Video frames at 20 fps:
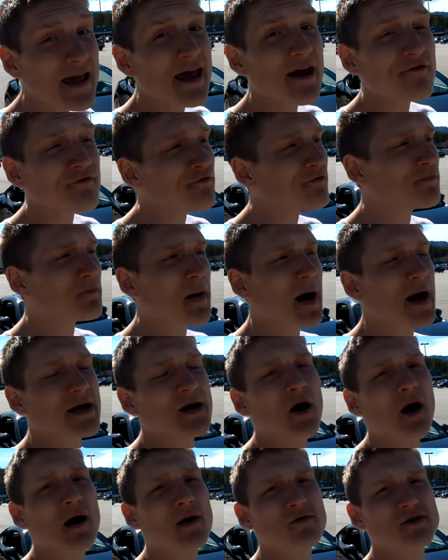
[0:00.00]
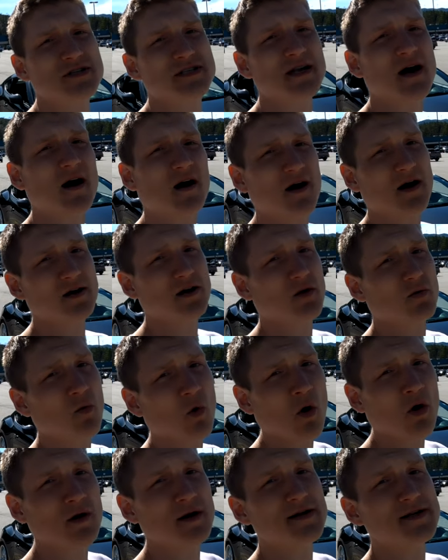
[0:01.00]
if my car was not under
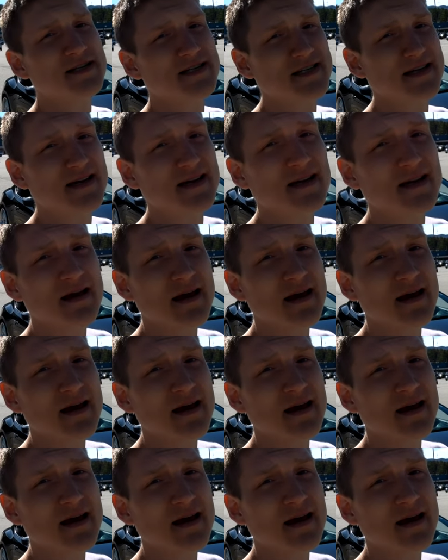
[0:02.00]
warranty.